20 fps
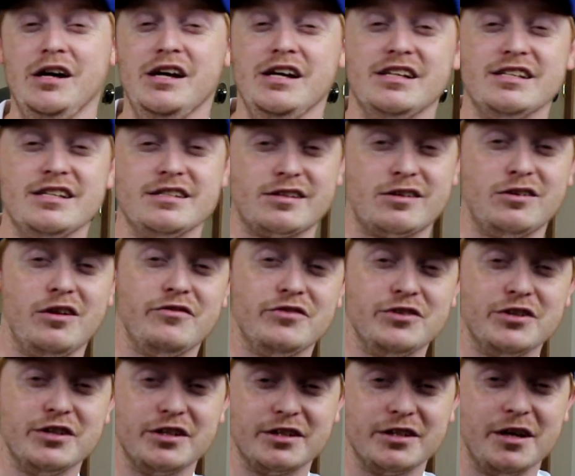it's a clever
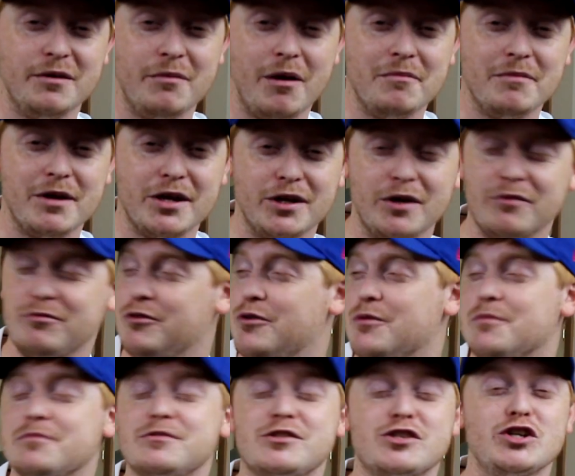nickname I made up for
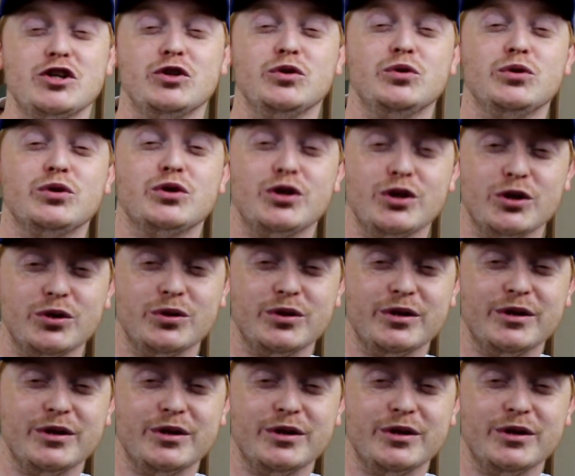him. Skittle Kittle.